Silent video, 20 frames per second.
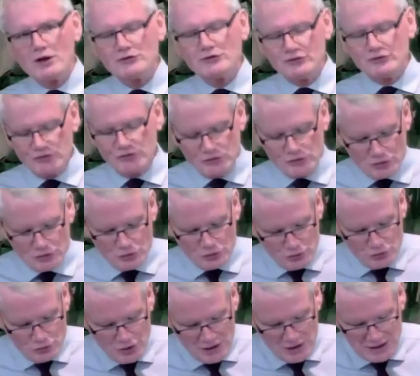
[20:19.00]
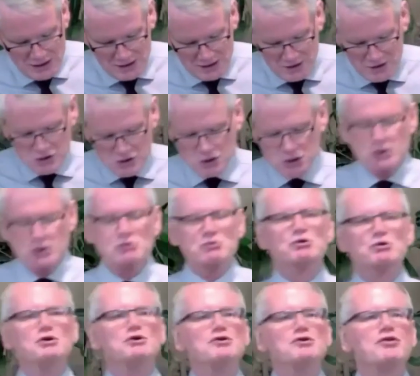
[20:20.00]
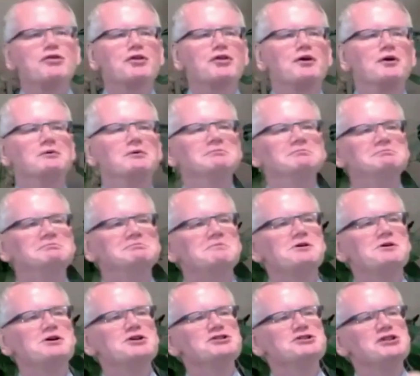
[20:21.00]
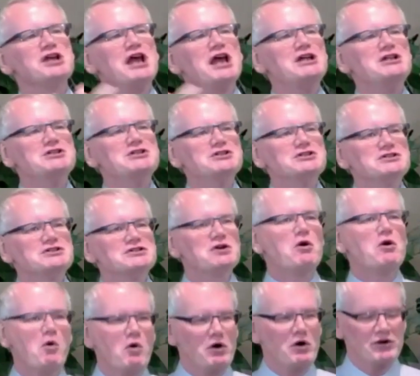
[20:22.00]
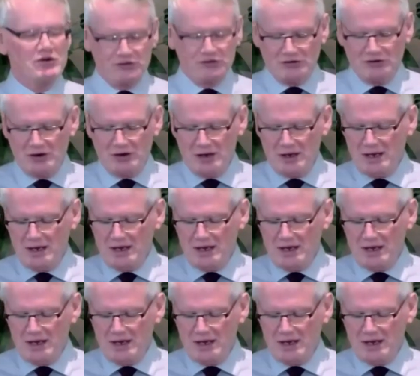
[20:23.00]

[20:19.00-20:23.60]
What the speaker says: what to do, Ruth changes course.